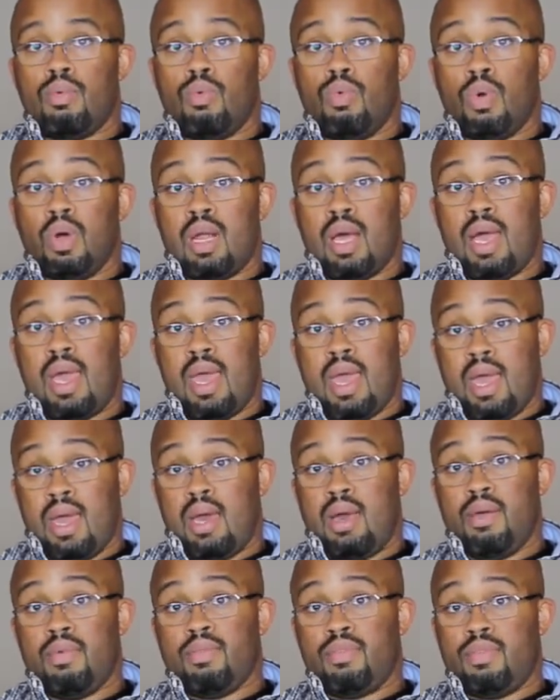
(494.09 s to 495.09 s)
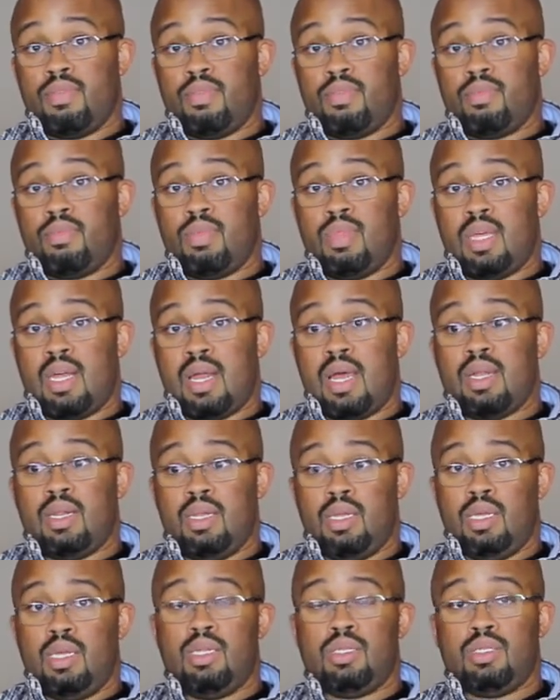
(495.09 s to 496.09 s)
what I have that I
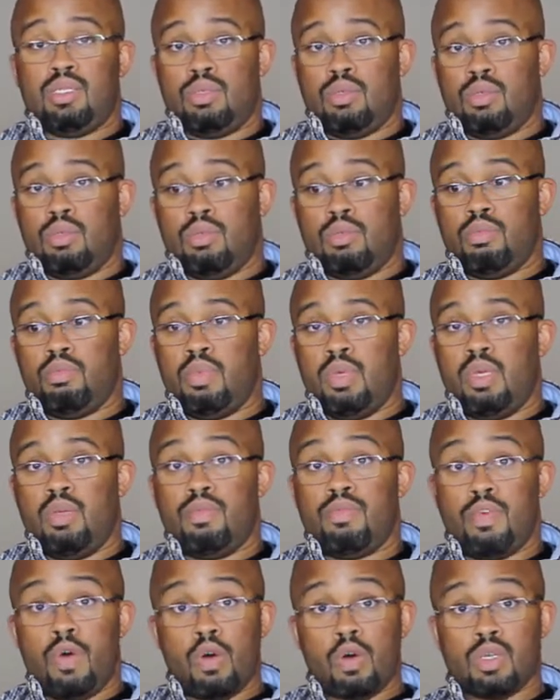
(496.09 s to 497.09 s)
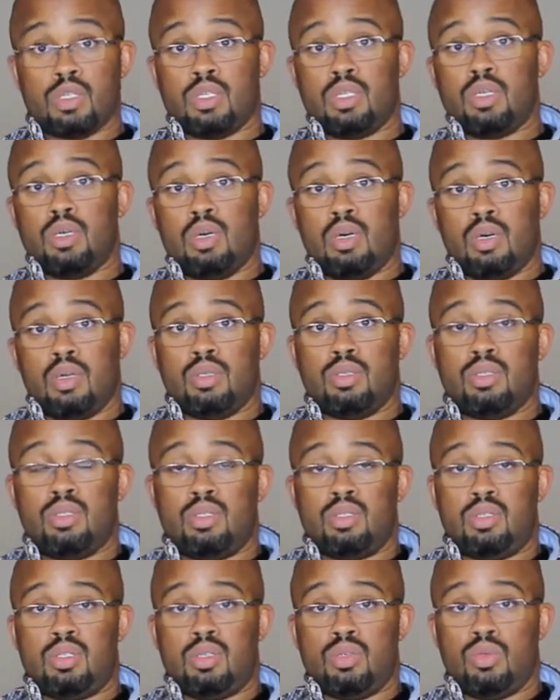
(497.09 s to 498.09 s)
need to be focusing on
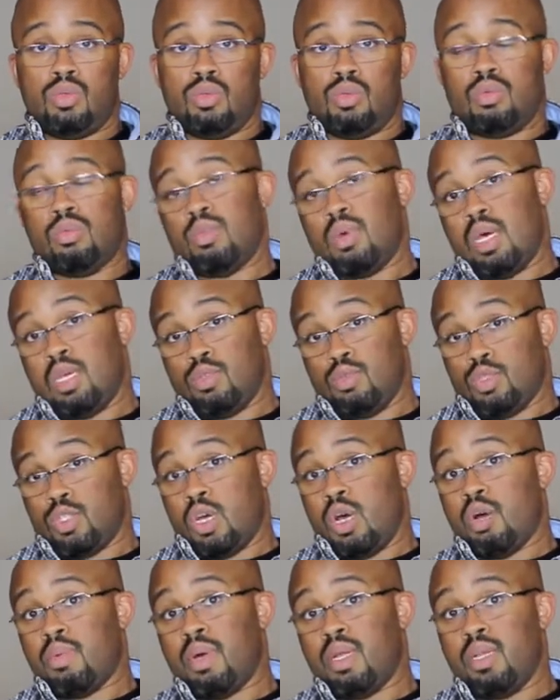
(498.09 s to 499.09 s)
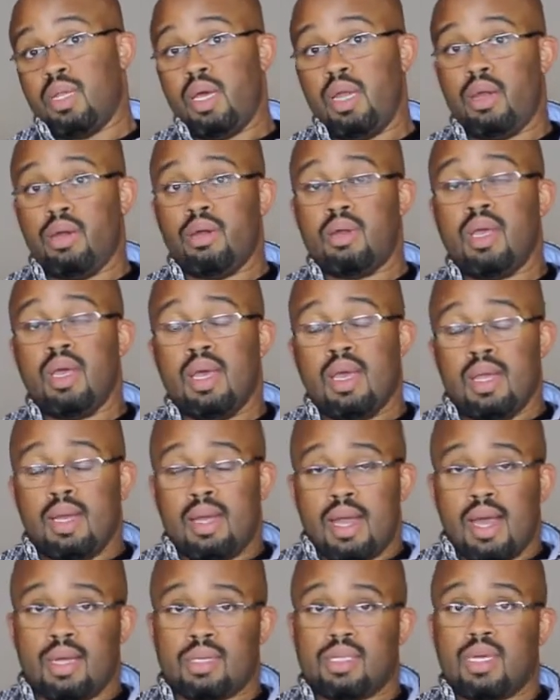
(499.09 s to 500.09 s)
to, as we'll talk about later,
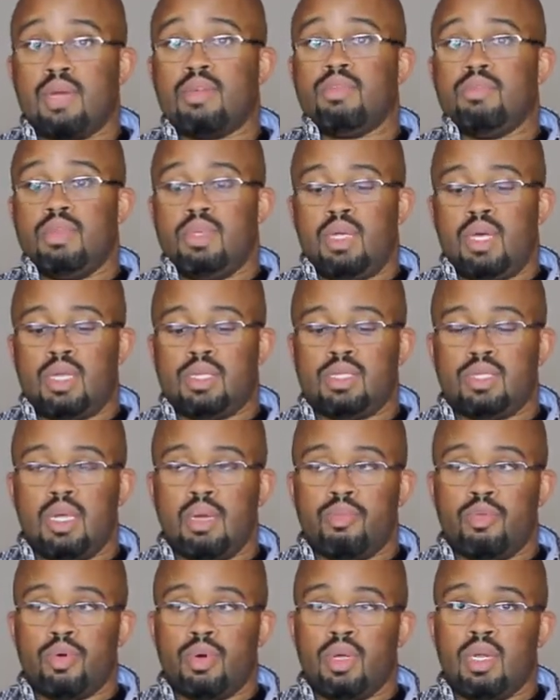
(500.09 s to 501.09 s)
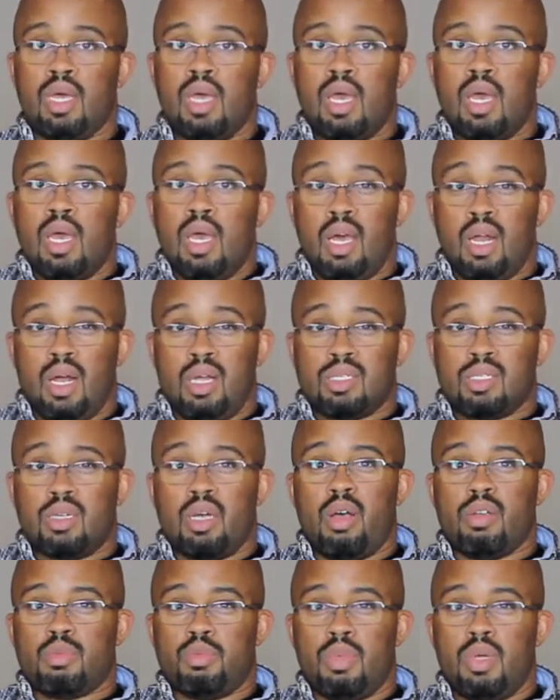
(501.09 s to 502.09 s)
knock down from a debt standpoint. It also
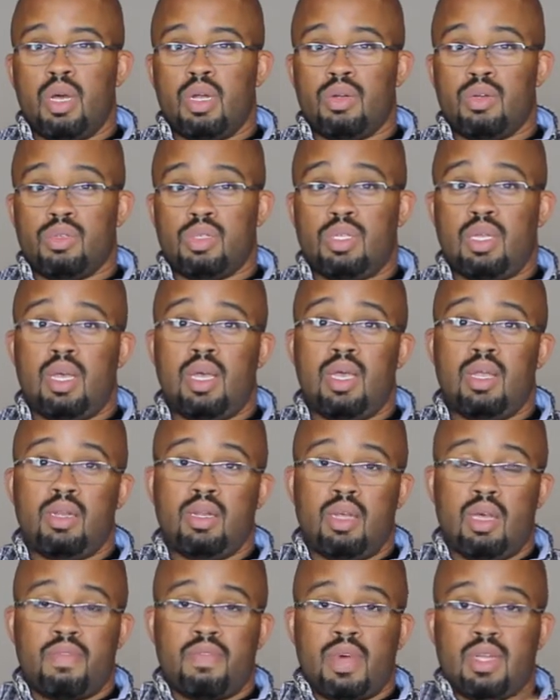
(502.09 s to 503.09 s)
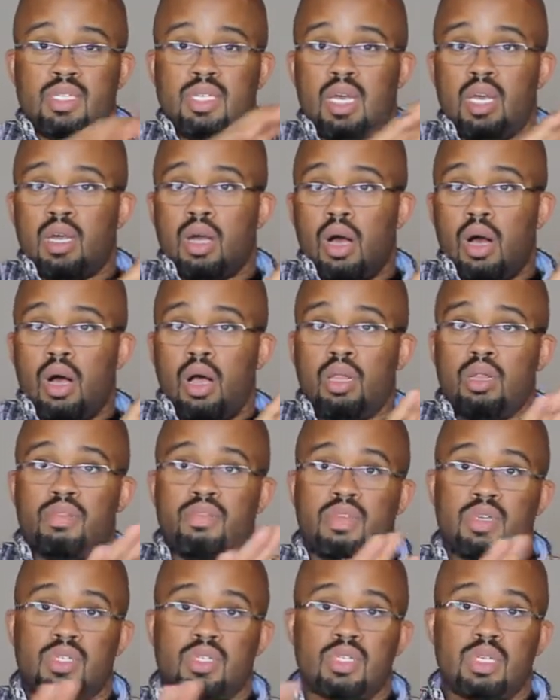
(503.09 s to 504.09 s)
helps me understand if I take all
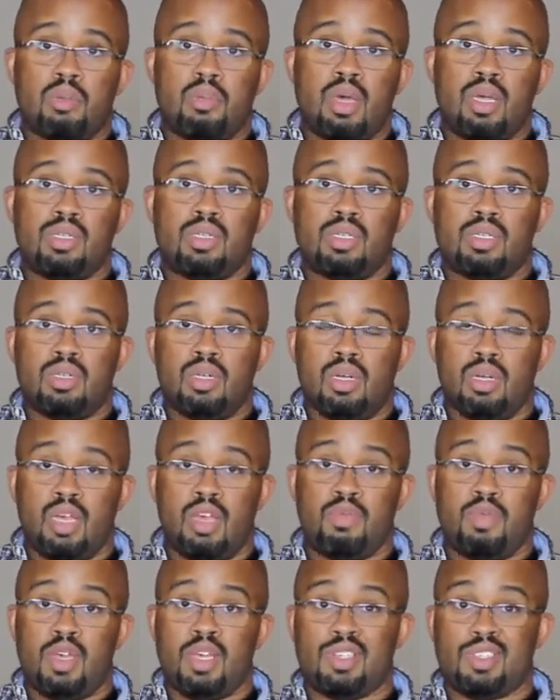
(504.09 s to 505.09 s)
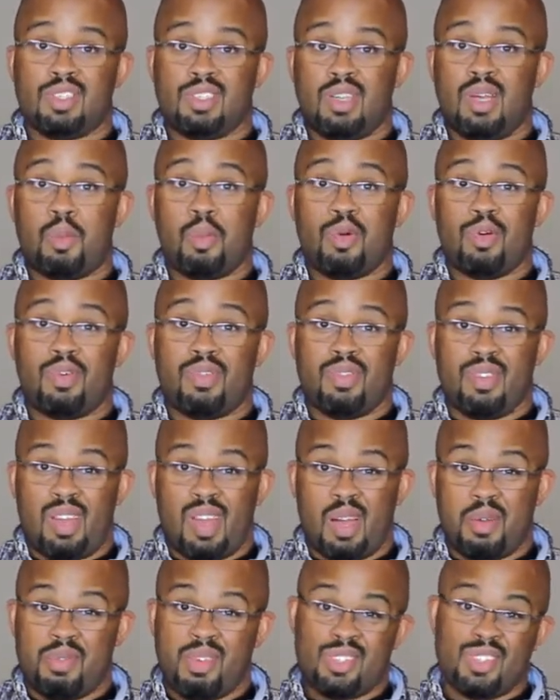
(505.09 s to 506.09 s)
of the summation and give me a sum of
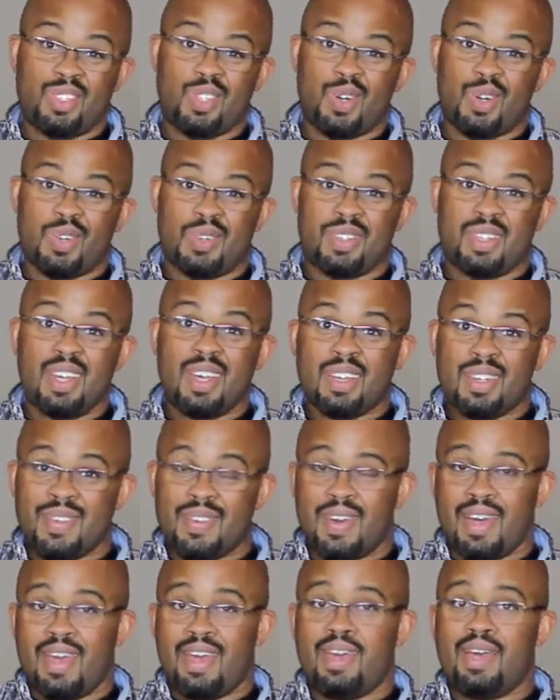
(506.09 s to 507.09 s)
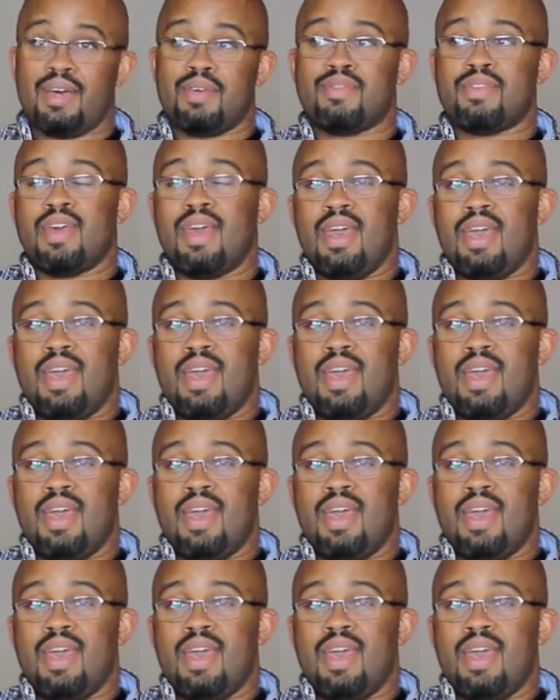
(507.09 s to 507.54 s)
how much total debt do I have.